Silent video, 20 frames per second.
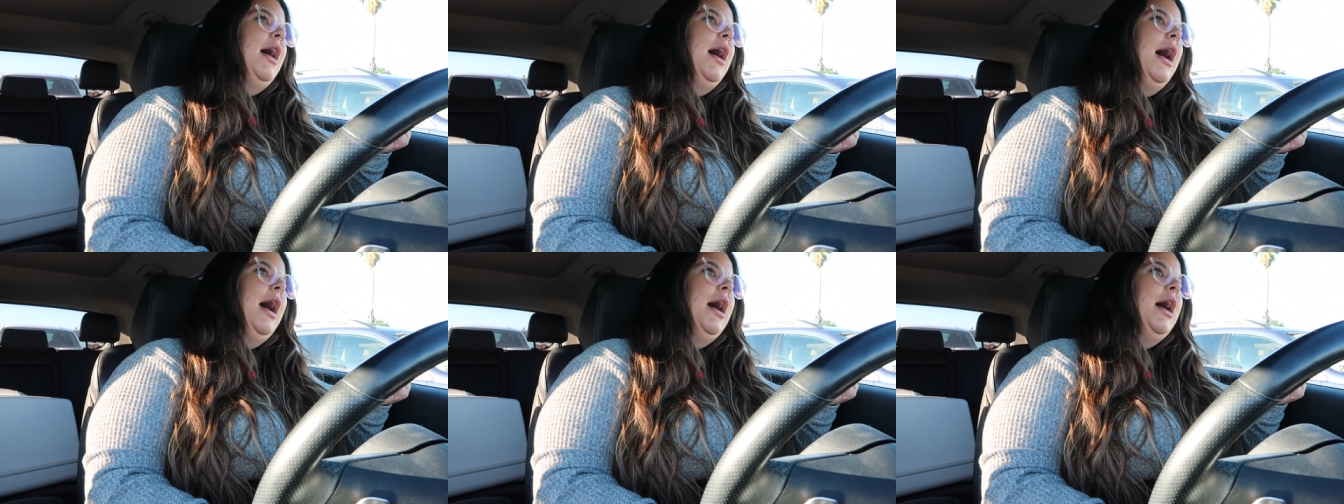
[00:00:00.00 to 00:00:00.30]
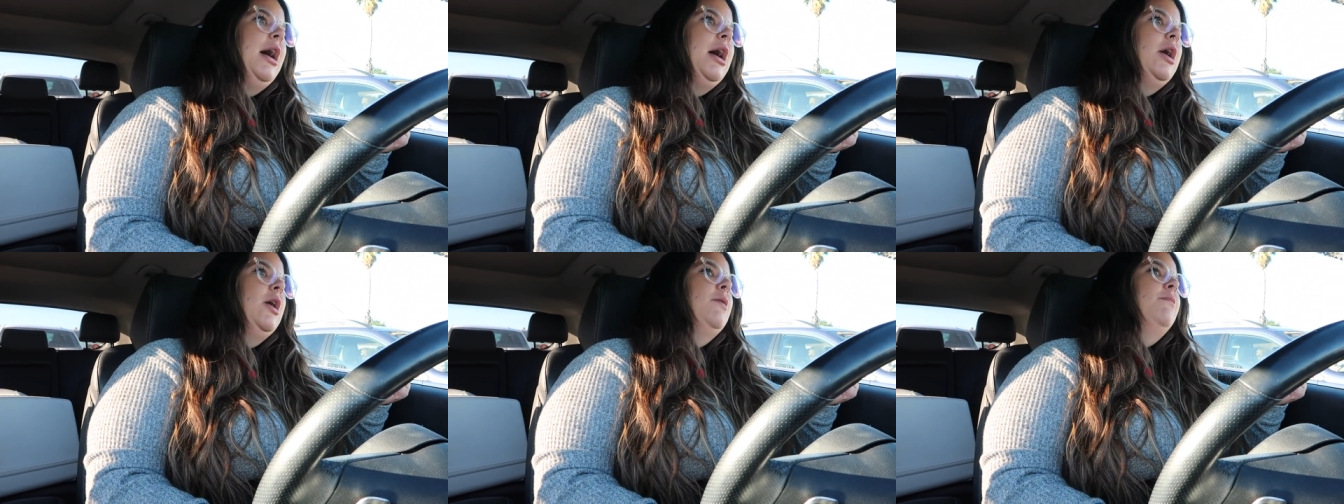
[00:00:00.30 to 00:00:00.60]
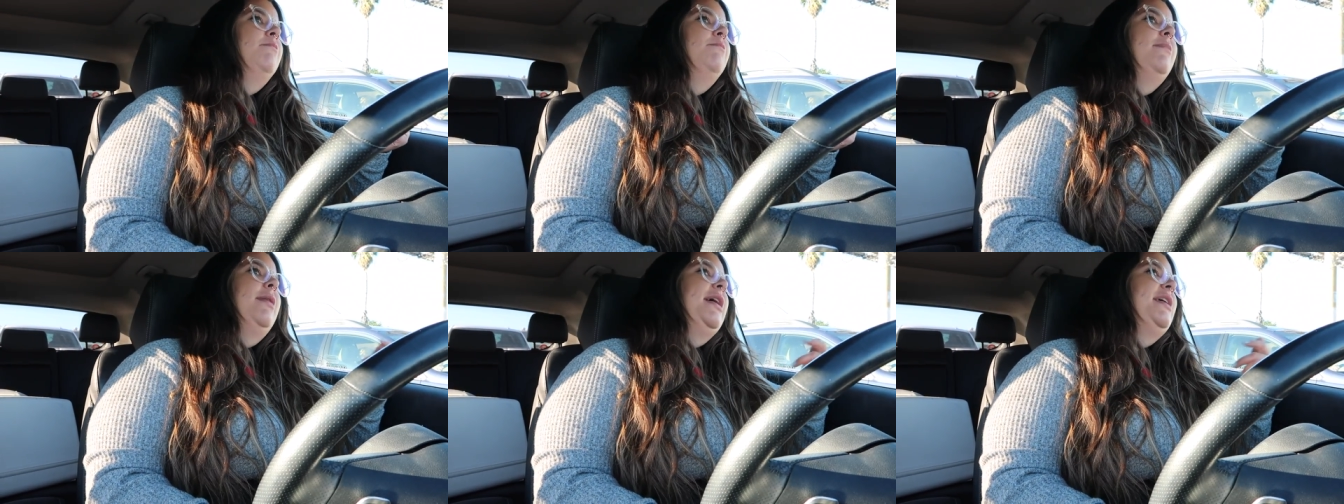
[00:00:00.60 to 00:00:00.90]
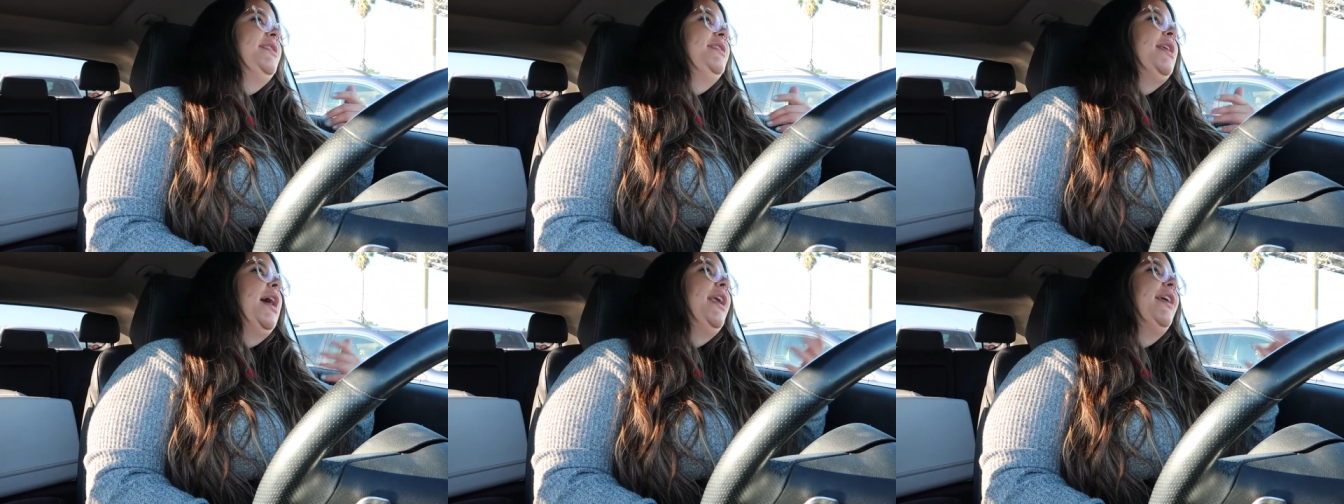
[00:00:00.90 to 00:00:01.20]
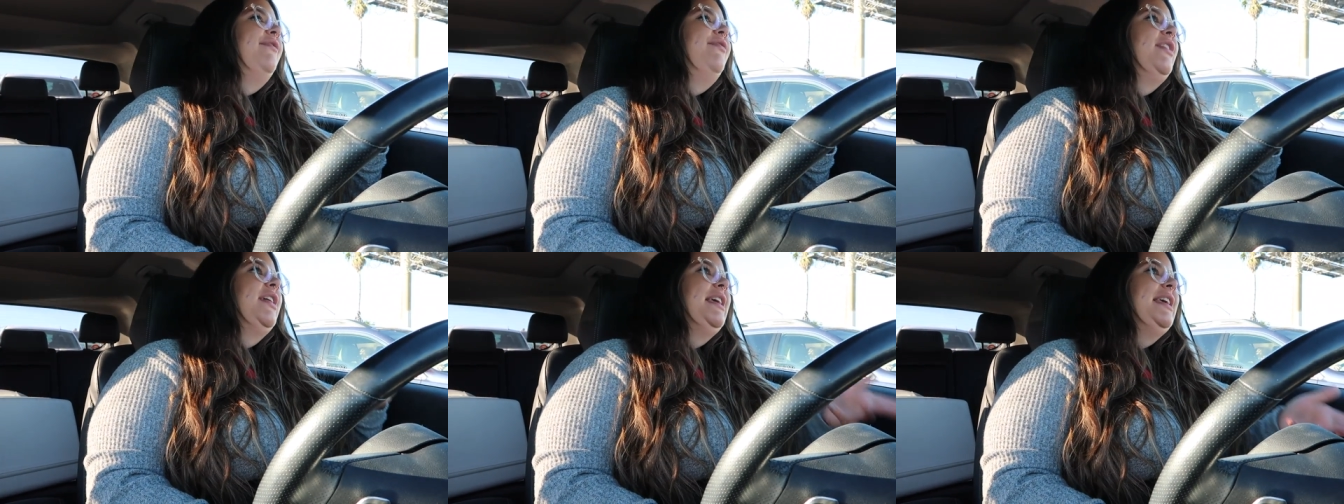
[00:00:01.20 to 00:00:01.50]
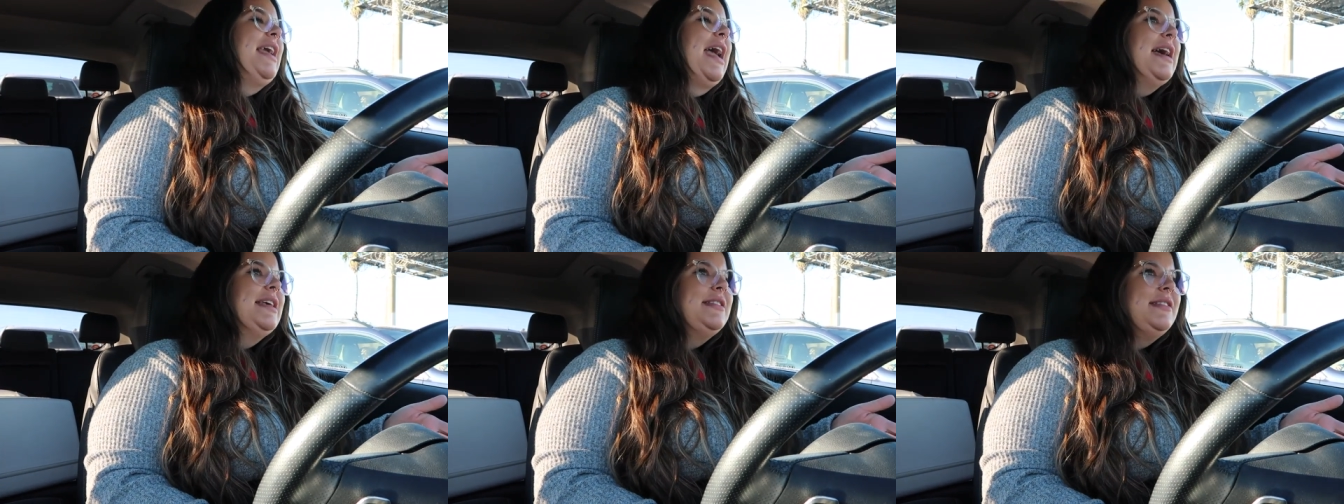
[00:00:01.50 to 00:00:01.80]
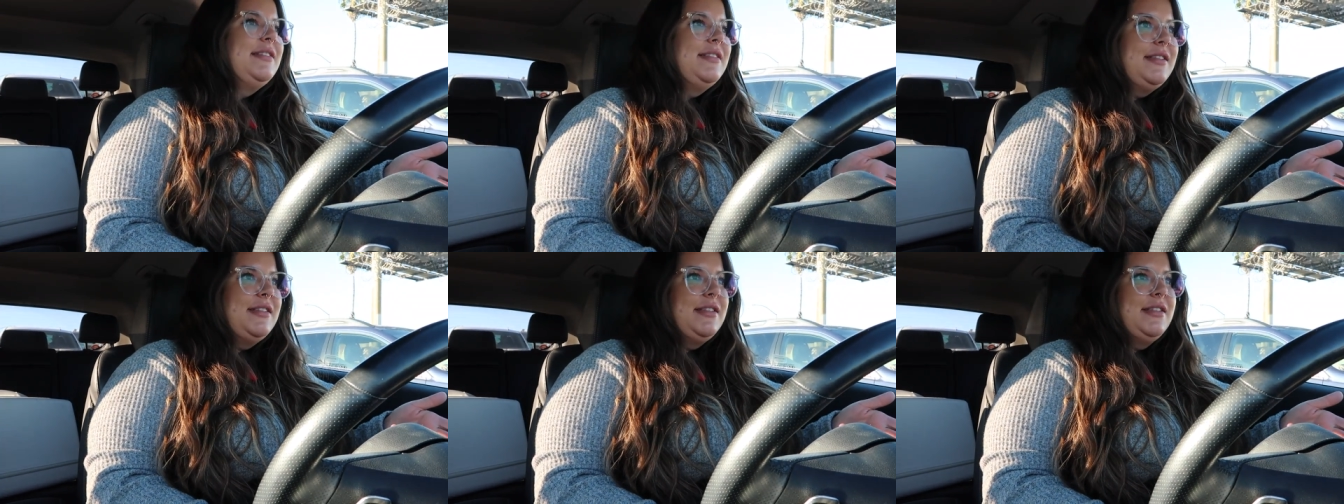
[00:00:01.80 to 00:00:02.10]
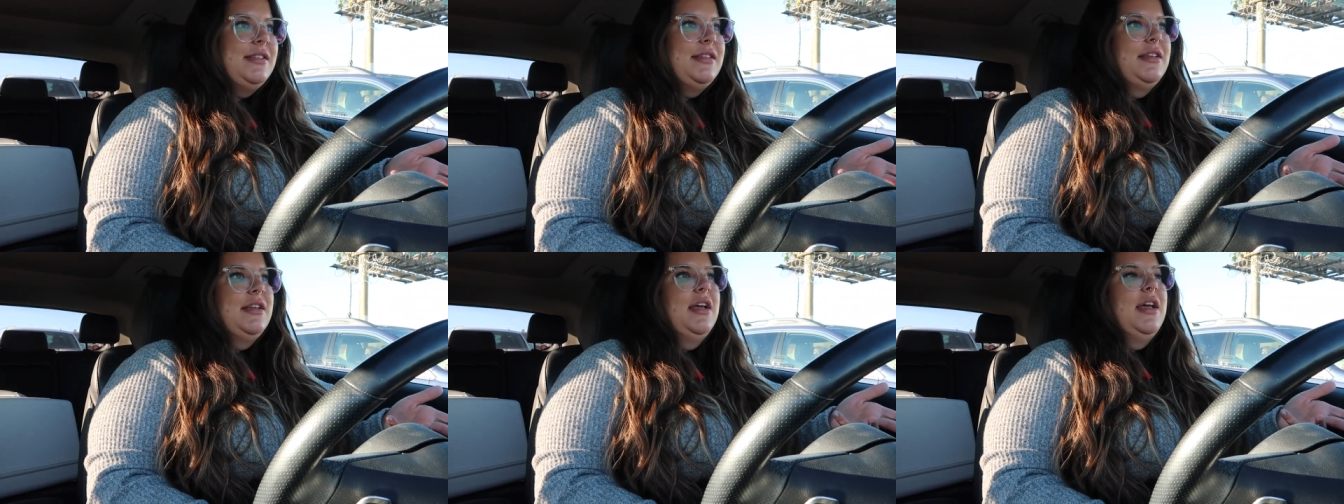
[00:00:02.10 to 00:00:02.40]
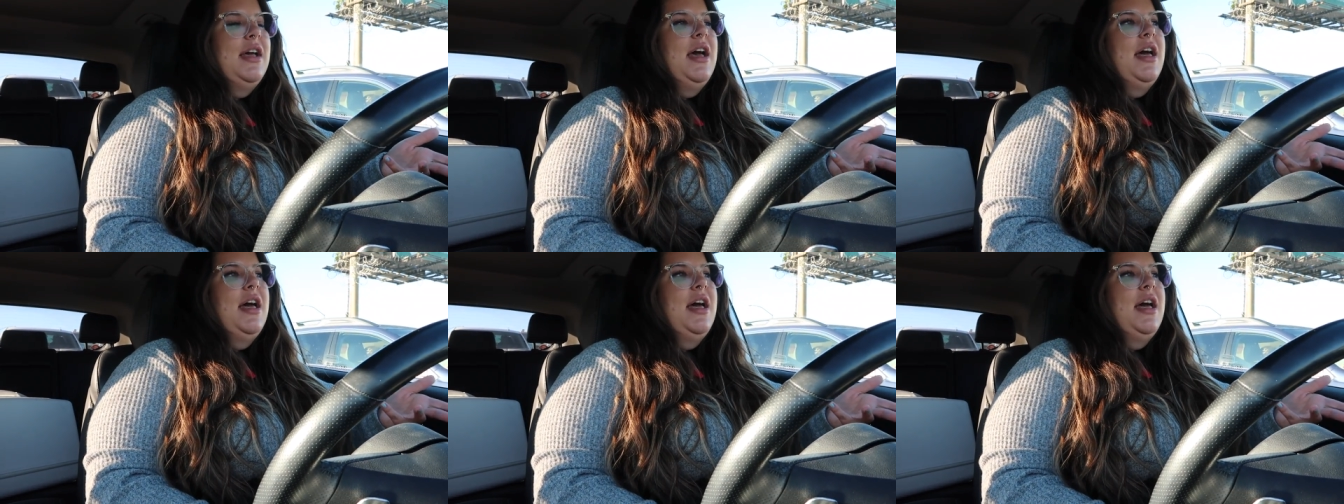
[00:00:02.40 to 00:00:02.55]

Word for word: Um, none of the guests